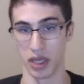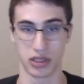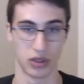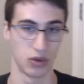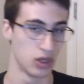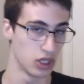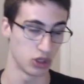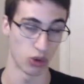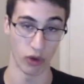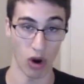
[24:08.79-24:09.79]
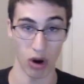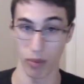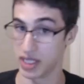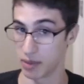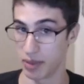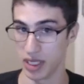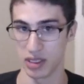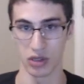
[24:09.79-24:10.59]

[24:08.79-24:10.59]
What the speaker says: So if you are missing pieces,